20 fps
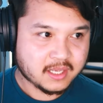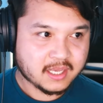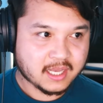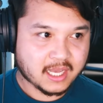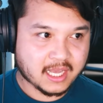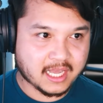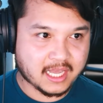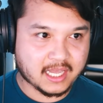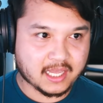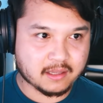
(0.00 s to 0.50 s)

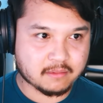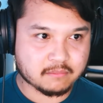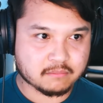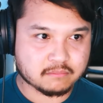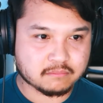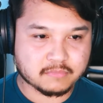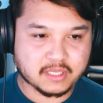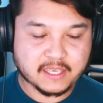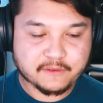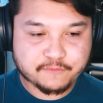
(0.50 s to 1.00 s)
Uh,
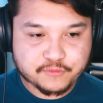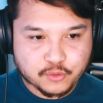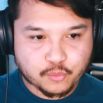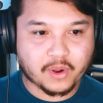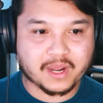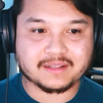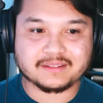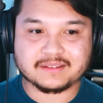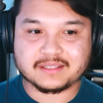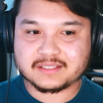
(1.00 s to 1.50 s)
if you
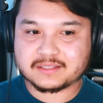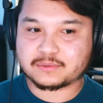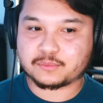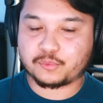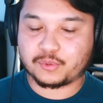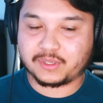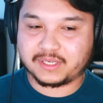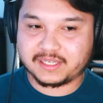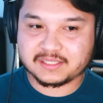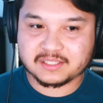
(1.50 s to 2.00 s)
want this
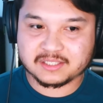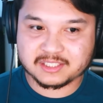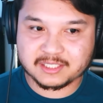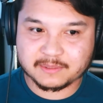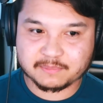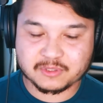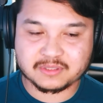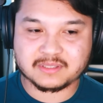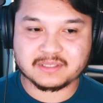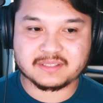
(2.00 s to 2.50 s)

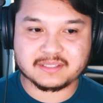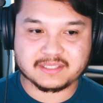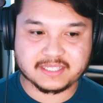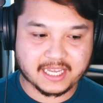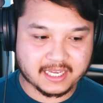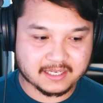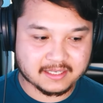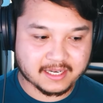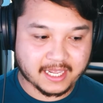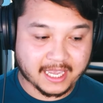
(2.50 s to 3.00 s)
relationship to
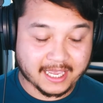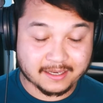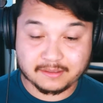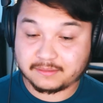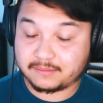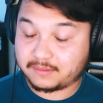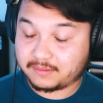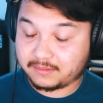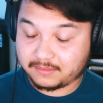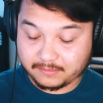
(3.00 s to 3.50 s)
sustain,
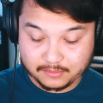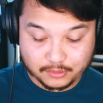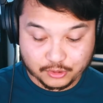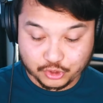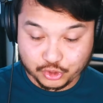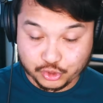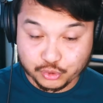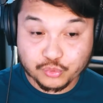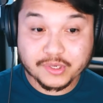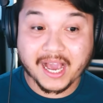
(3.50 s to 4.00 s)
and
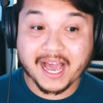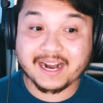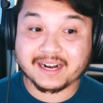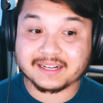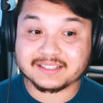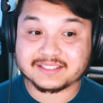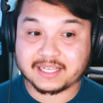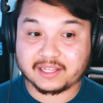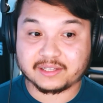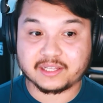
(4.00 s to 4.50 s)
you gotta
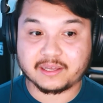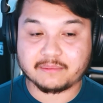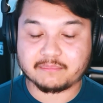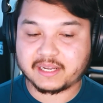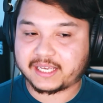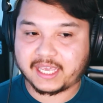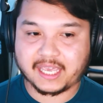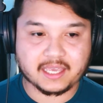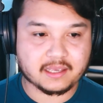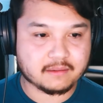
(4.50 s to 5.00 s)
tell them
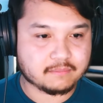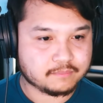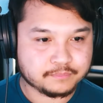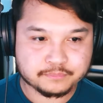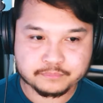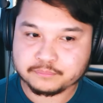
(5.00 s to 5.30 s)
like, hey,